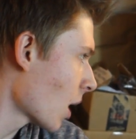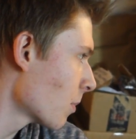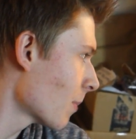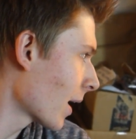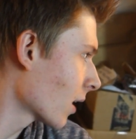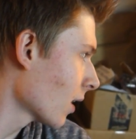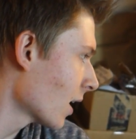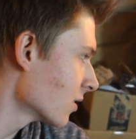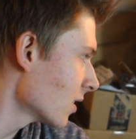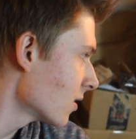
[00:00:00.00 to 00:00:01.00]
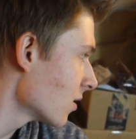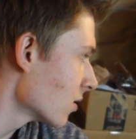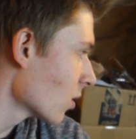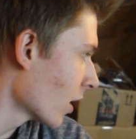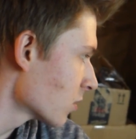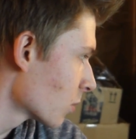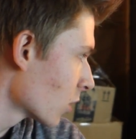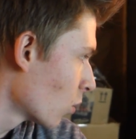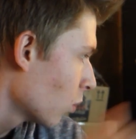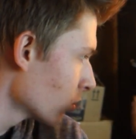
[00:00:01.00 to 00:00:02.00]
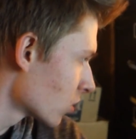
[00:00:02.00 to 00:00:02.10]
up in my closet so that's pretty cool.